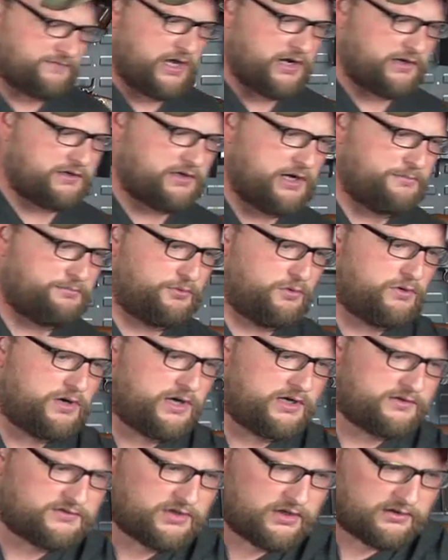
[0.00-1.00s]
got a
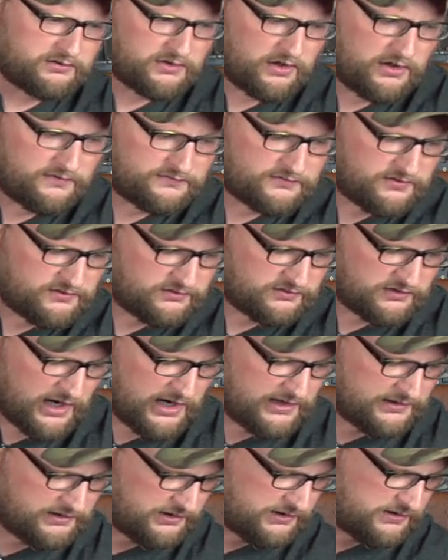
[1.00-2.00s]
couple tucked off to the
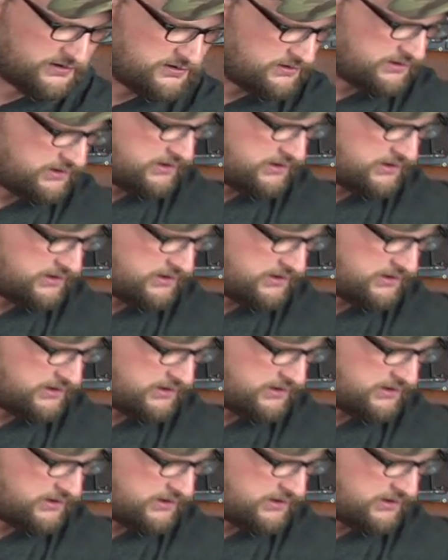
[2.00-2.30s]
side here.